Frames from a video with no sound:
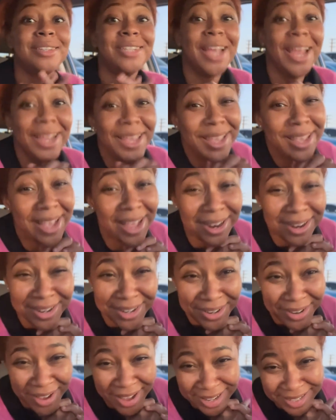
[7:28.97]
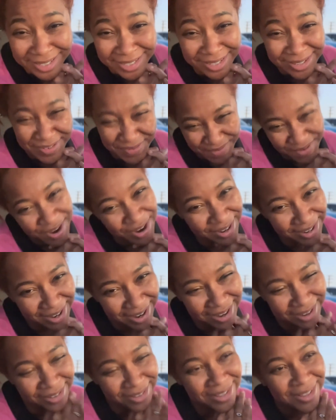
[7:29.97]
checking in on you guys
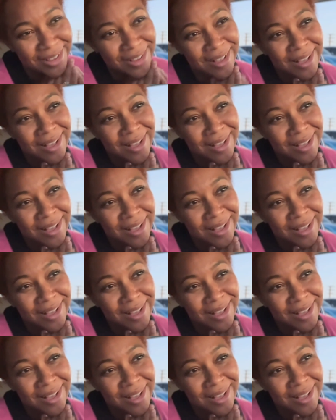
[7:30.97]
tomorrow.